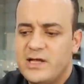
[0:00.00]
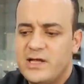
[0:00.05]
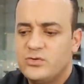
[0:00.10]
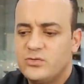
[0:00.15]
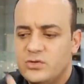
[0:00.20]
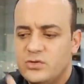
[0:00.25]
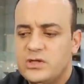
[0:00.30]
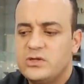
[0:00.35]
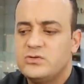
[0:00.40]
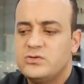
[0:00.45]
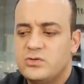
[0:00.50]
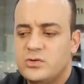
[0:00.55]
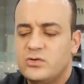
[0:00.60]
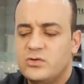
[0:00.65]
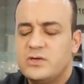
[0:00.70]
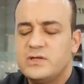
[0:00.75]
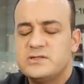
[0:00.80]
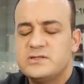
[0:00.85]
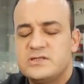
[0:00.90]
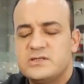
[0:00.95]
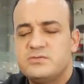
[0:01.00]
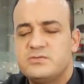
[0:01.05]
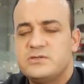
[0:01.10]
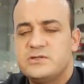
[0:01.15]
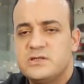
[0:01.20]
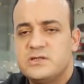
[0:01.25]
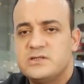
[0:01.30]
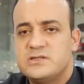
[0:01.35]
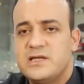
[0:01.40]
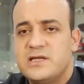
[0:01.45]
I don't need to talk in this,
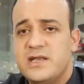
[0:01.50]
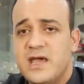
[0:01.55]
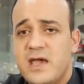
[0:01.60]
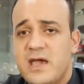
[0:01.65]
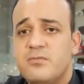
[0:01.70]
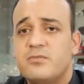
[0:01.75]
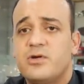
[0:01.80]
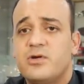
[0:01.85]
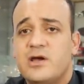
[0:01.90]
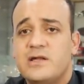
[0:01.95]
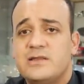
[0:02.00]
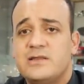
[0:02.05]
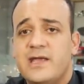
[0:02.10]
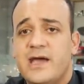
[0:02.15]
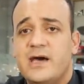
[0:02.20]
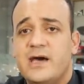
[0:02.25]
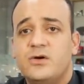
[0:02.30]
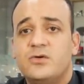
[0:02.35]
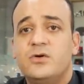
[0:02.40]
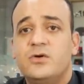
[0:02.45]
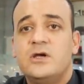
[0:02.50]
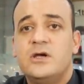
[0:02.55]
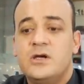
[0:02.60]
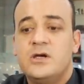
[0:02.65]
the, the name right now.